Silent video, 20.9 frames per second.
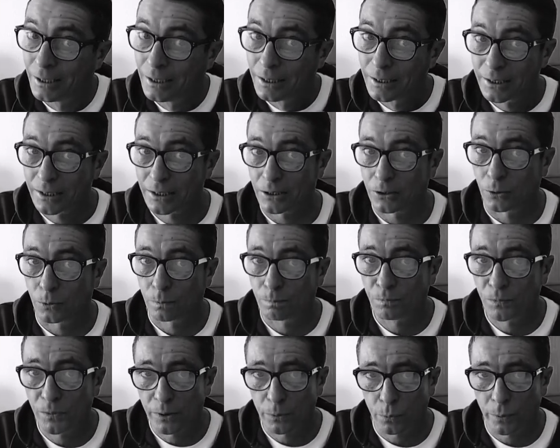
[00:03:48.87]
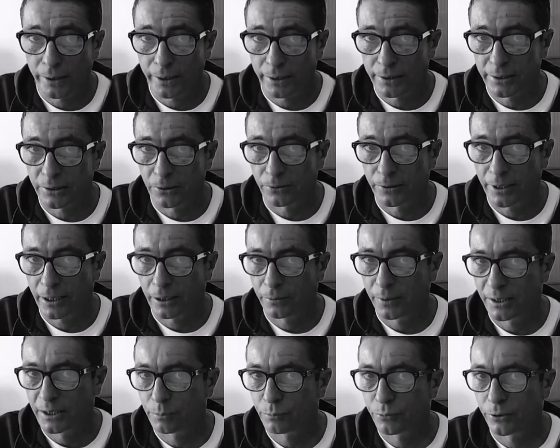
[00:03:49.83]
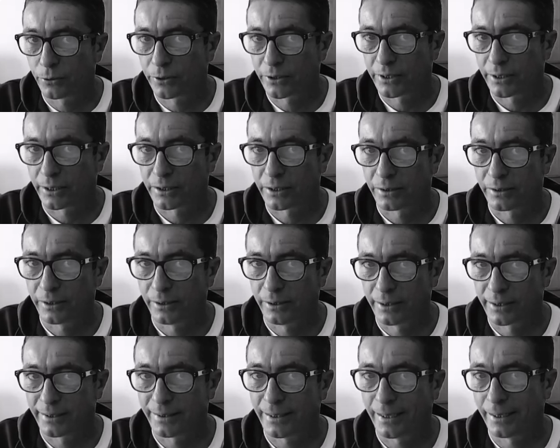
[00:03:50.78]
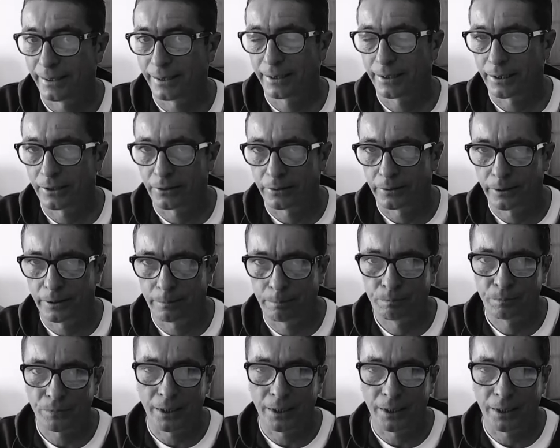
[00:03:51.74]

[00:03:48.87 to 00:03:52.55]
So the way it's doing now, it's processing these 10 at a time.